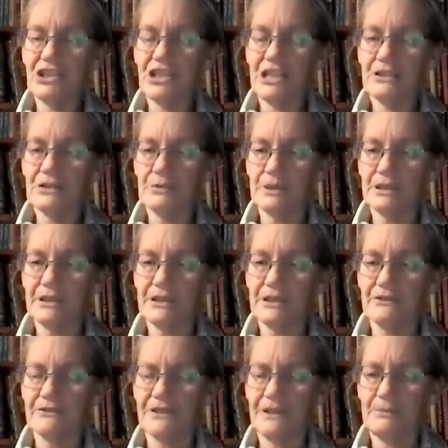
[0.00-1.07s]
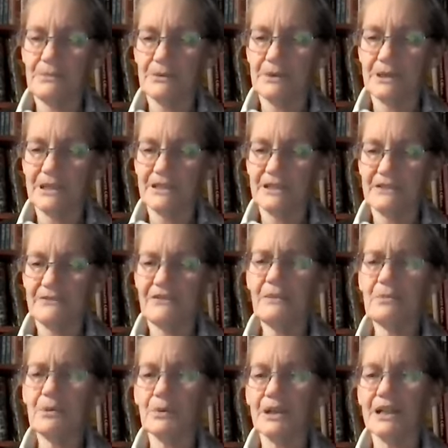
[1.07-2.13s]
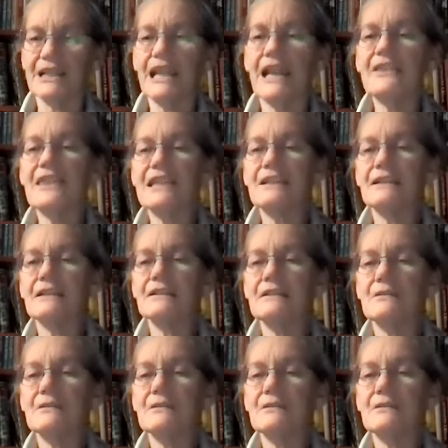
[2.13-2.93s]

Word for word: January or February. February. I think